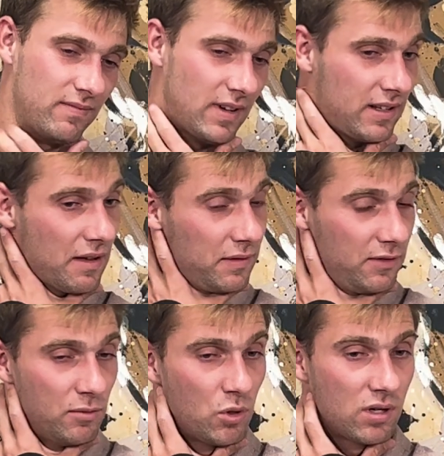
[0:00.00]
definitely
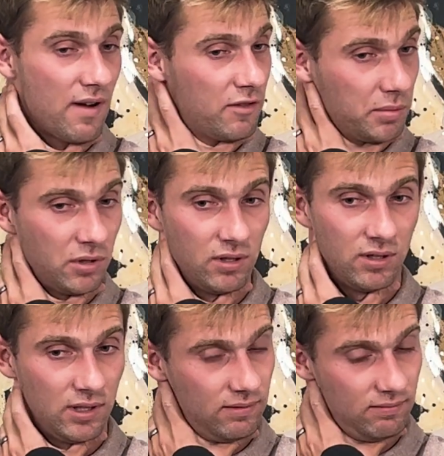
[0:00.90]
feel more
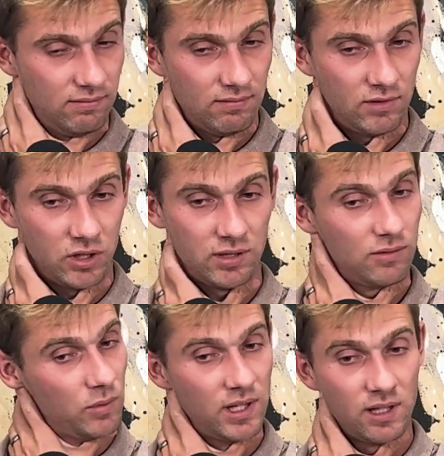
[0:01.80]
comfortable
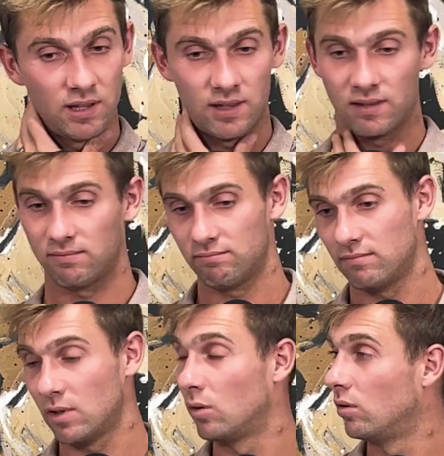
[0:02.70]
just with
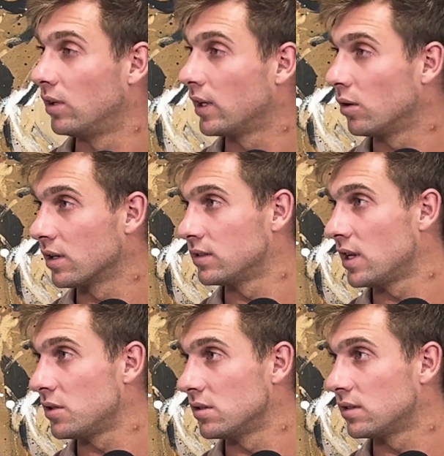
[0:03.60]
the whole like
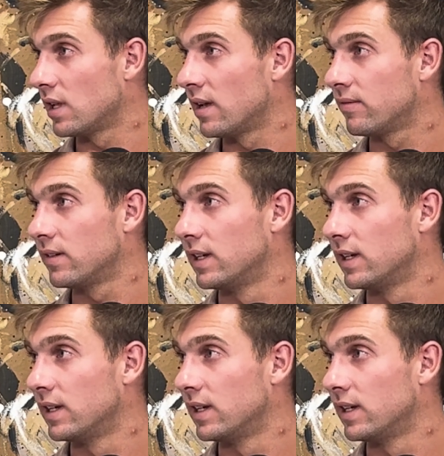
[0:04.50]
organization and staff.